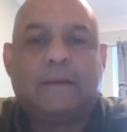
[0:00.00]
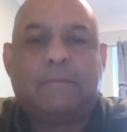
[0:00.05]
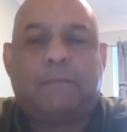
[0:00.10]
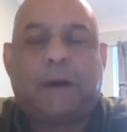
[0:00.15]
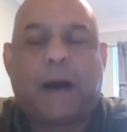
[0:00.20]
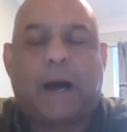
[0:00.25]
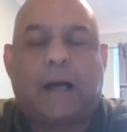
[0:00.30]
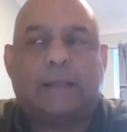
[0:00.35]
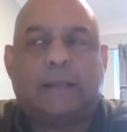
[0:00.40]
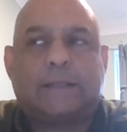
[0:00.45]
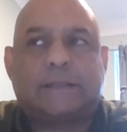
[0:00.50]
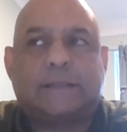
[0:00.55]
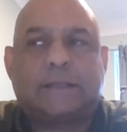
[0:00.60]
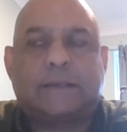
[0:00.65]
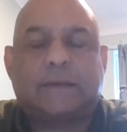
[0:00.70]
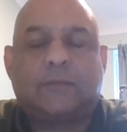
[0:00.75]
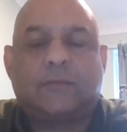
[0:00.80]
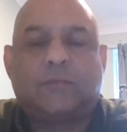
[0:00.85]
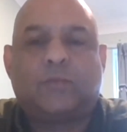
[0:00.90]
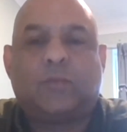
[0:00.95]
But
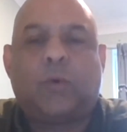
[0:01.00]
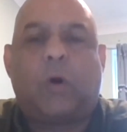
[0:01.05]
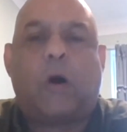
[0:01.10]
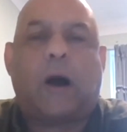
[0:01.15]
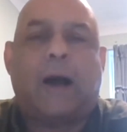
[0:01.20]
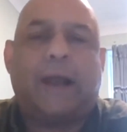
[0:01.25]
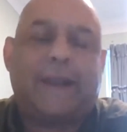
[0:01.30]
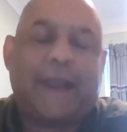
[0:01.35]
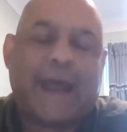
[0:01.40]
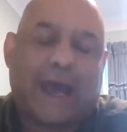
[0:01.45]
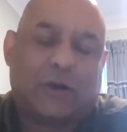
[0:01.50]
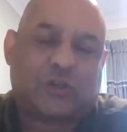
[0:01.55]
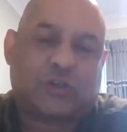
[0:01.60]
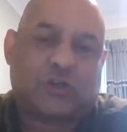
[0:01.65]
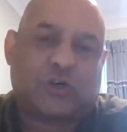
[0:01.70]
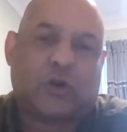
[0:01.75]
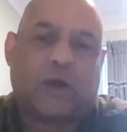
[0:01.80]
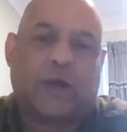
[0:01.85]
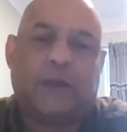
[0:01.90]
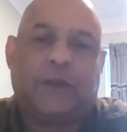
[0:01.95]
what I now
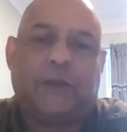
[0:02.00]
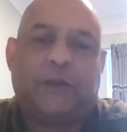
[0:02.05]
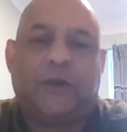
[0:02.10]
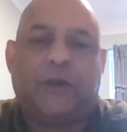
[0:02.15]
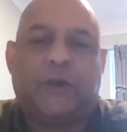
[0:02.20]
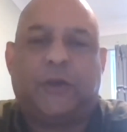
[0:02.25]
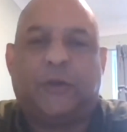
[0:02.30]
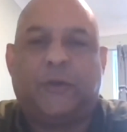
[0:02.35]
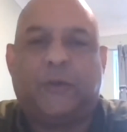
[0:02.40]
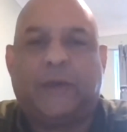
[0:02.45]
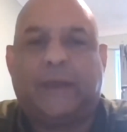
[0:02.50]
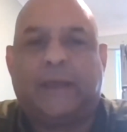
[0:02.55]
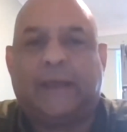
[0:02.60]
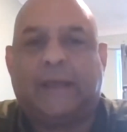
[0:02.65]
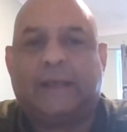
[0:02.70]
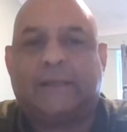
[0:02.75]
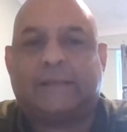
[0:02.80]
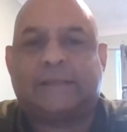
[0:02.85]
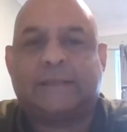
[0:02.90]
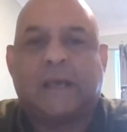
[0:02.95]
try and do
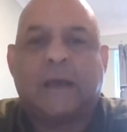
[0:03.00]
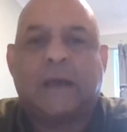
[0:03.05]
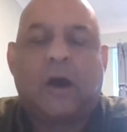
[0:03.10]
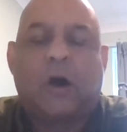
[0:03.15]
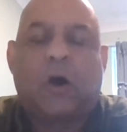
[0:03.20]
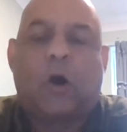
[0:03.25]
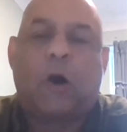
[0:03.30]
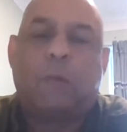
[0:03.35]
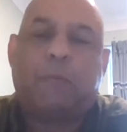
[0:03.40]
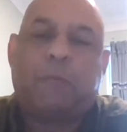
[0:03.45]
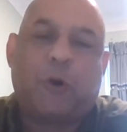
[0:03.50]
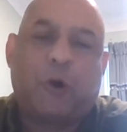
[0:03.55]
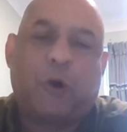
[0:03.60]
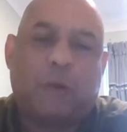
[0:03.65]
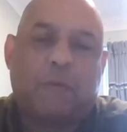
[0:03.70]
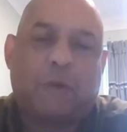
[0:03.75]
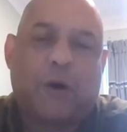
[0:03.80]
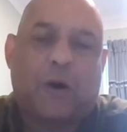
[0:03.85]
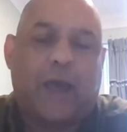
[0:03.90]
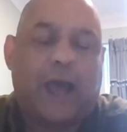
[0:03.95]
is I put
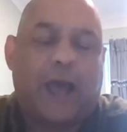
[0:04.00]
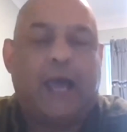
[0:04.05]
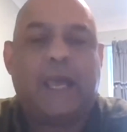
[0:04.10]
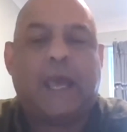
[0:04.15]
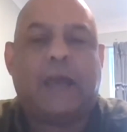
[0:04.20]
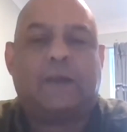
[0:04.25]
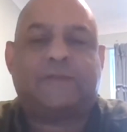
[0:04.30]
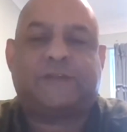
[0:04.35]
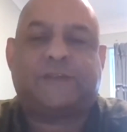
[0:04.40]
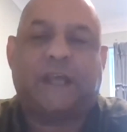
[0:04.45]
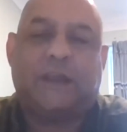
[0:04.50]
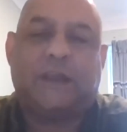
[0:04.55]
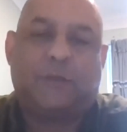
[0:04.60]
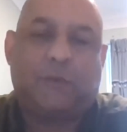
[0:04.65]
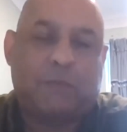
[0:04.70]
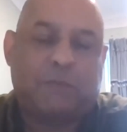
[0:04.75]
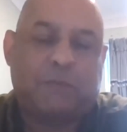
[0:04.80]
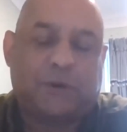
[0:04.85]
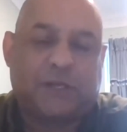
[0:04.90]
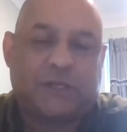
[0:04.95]
on my AFC
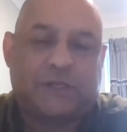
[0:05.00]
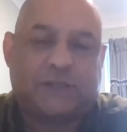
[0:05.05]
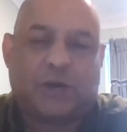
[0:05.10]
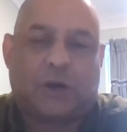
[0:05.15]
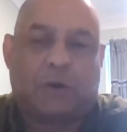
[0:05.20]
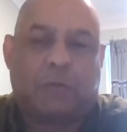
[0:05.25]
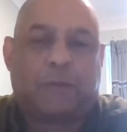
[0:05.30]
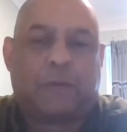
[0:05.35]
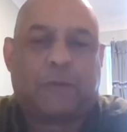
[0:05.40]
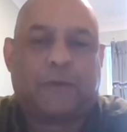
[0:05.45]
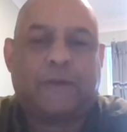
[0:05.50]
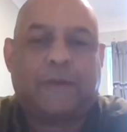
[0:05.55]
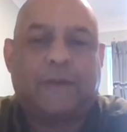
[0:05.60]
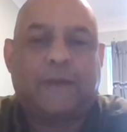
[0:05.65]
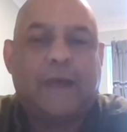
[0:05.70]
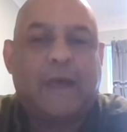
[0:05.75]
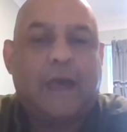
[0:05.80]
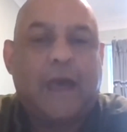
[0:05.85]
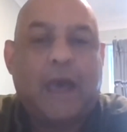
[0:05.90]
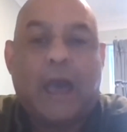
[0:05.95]
Wimbledon top,
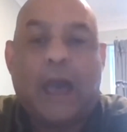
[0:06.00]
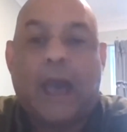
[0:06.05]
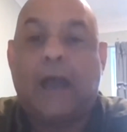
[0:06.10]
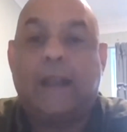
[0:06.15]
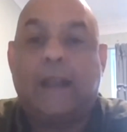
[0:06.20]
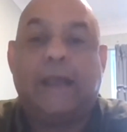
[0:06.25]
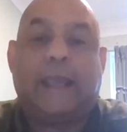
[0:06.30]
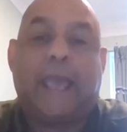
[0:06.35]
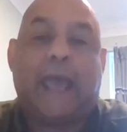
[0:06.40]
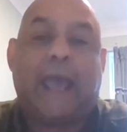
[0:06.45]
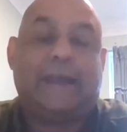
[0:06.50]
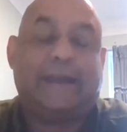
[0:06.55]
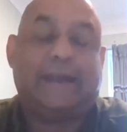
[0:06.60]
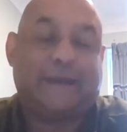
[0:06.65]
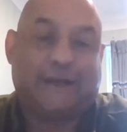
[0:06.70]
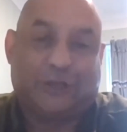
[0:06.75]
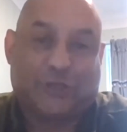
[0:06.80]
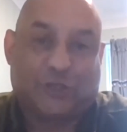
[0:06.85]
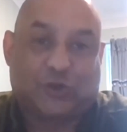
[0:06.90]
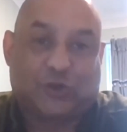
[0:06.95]
and
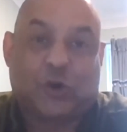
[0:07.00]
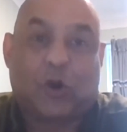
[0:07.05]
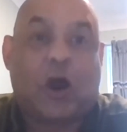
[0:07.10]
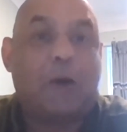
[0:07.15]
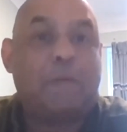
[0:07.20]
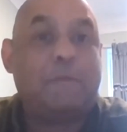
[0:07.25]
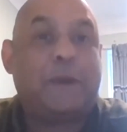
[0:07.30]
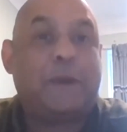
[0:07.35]
again, try and